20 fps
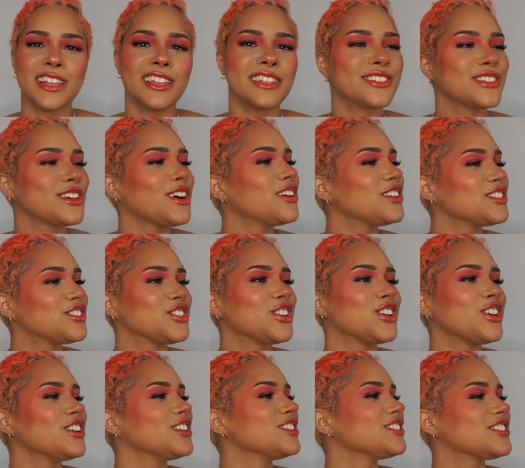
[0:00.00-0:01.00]
Let's go to
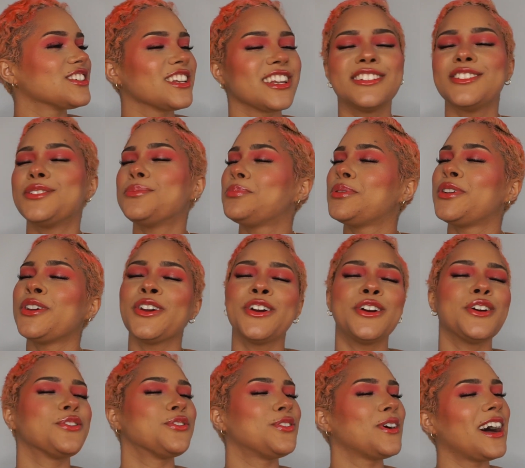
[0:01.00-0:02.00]
church. Let's
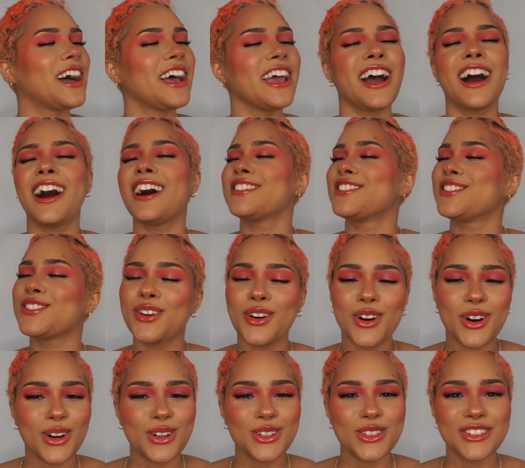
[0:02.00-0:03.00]
purify our
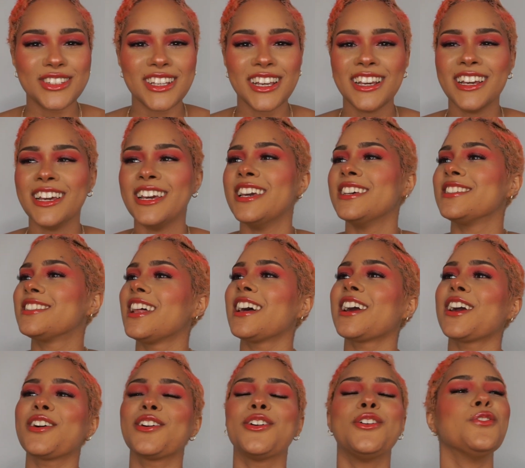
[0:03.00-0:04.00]
souls. Is
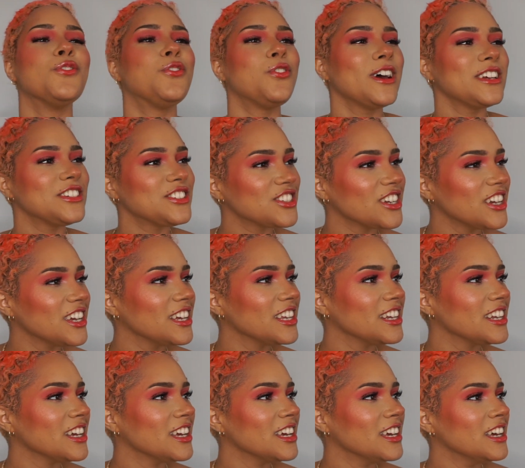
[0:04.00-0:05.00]
that a confession
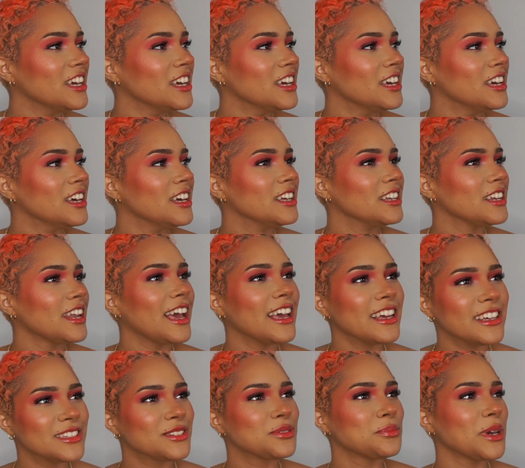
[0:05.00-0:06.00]
that
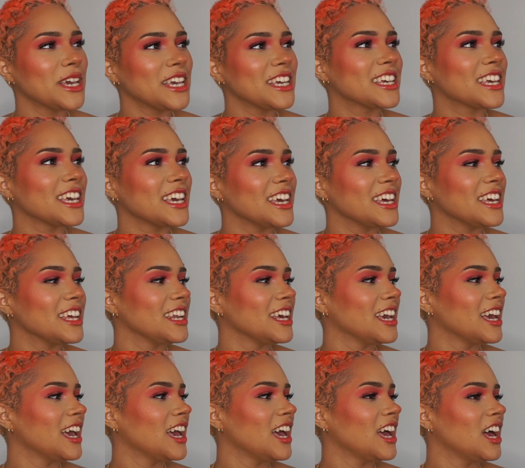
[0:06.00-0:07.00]
he's making
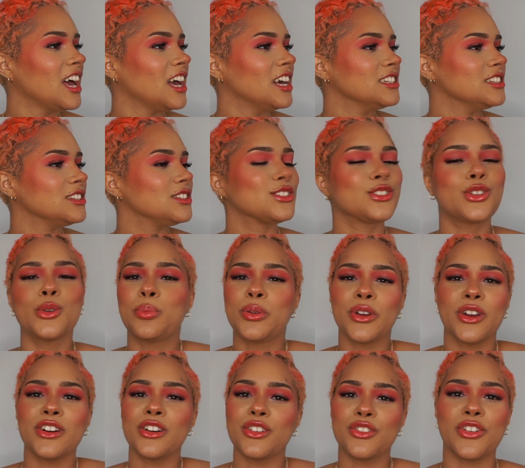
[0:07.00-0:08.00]
to
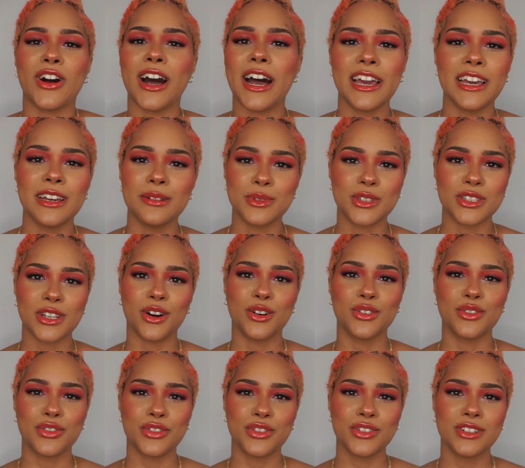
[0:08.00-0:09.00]
purify himself.
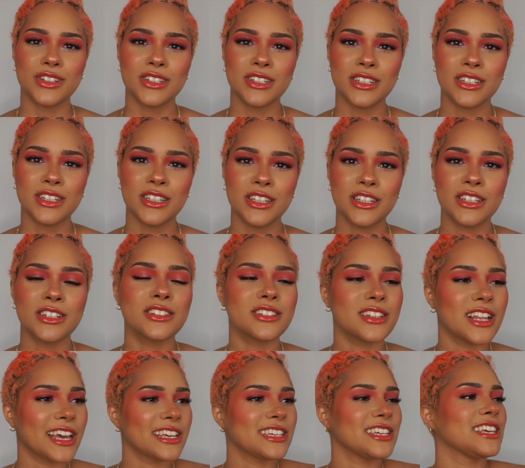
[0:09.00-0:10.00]
You know,
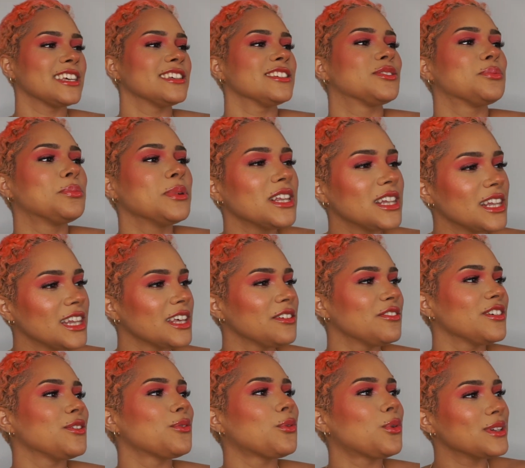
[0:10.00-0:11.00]
it's like he's been
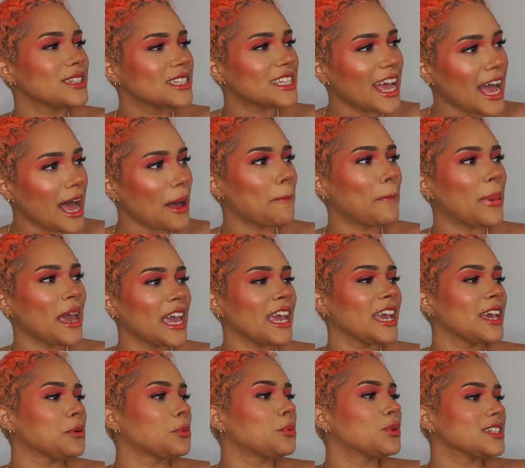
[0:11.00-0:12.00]
living with that
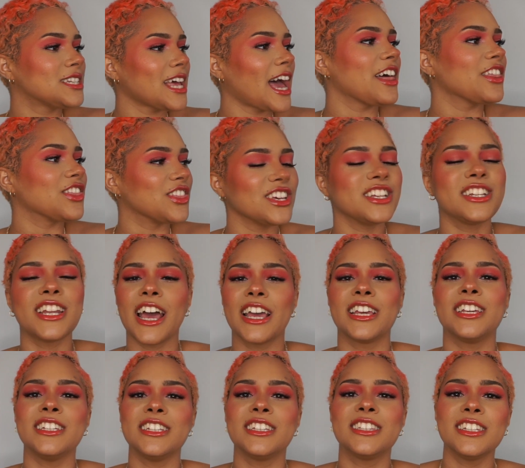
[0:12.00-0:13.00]
pain, with that thing that
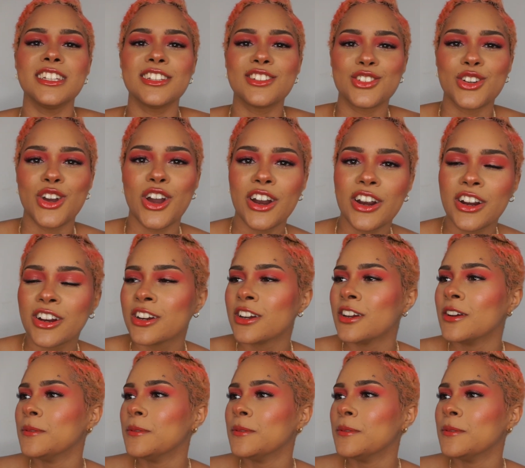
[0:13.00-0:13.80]
he did to her